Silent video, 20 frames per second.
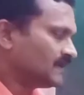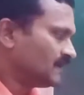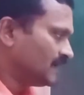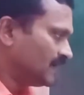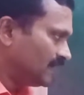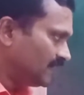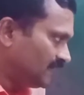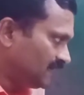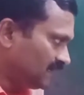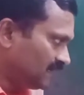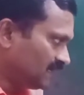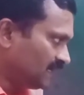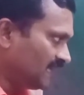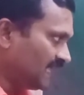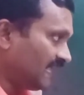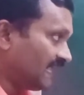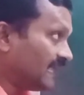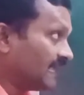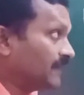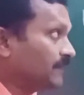Here
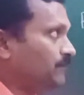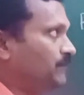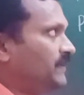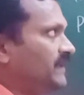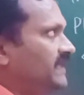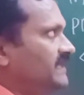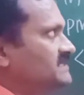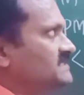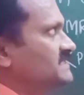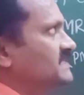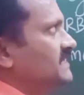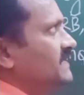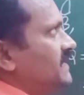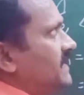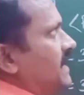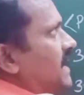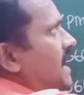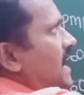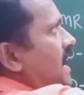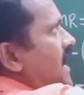
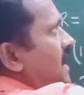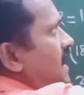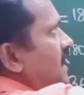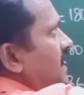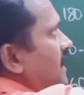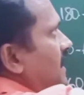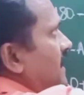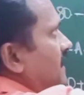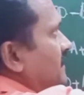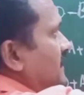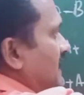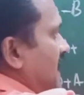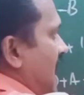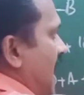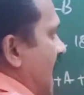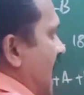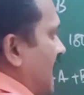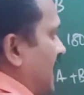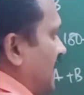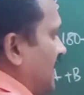ABC are the
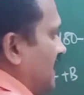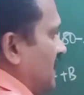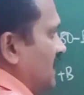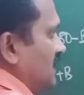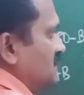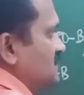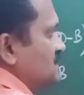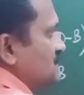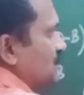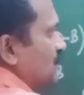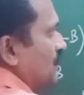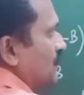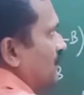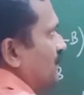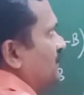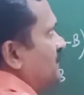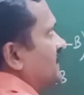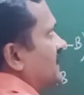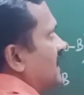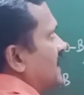angles
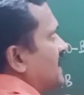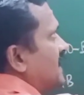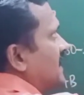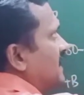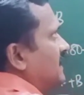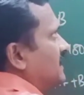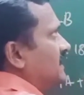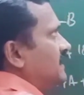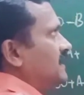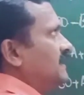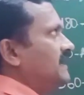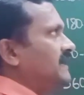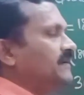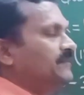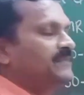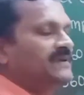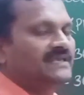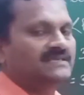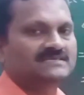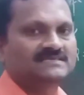of triangle
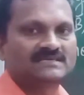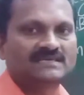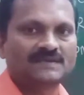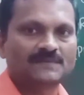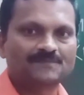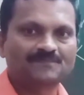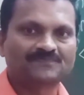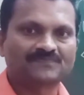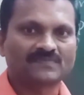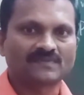ABC.